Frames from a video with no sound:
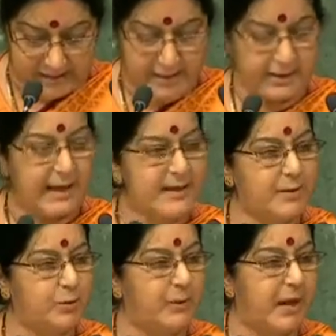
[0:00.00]
from
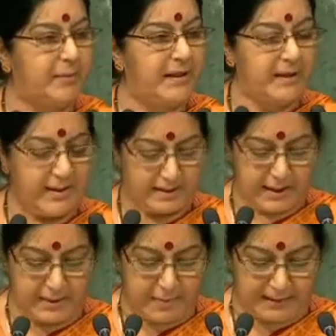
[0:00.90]
torrential rain
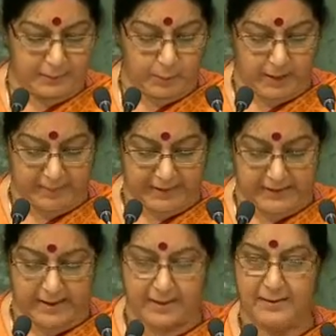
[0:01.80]
to excessive heat,
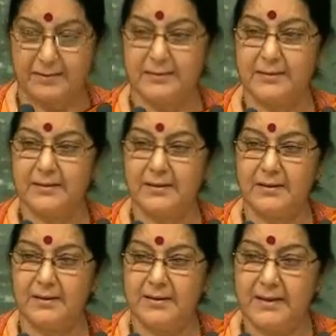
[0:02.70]
from
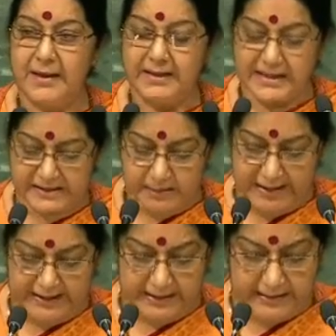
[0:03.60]
tsunamis to
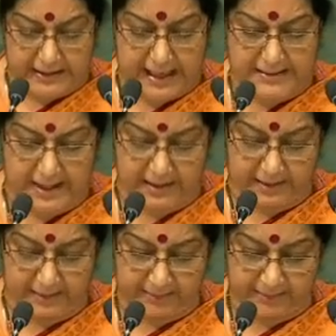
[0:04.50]
storms
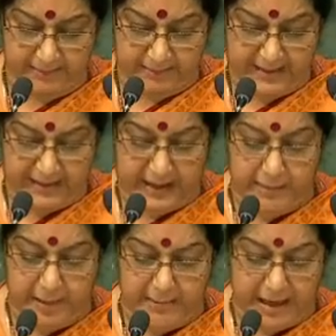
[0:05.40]
and
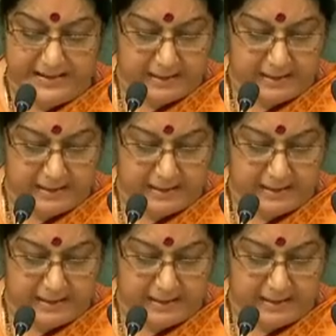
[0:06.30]
cloudbursts.